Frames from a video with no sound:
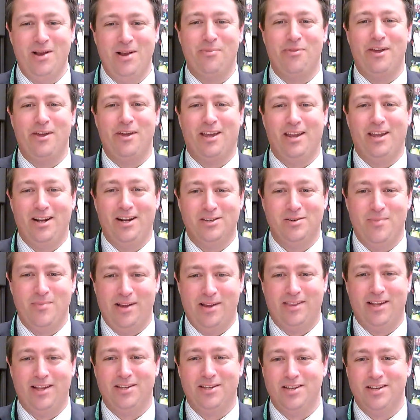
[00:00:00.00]
I'm thinking it's
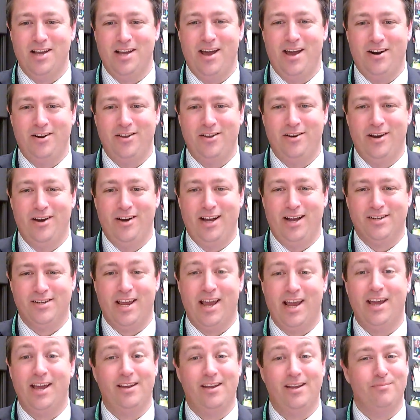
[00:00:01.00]
about that sign on your desk.
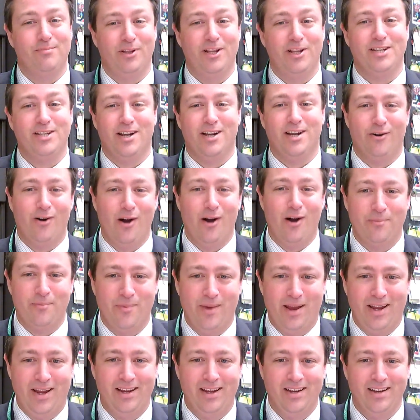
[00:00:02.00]
Hey, please interrupt
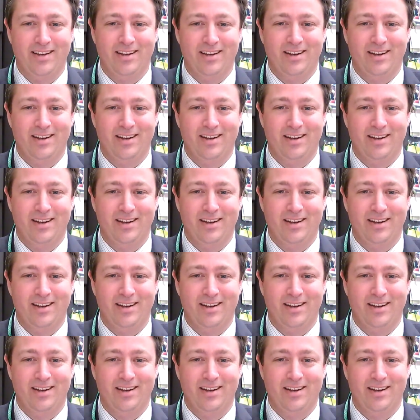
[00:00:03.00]
me.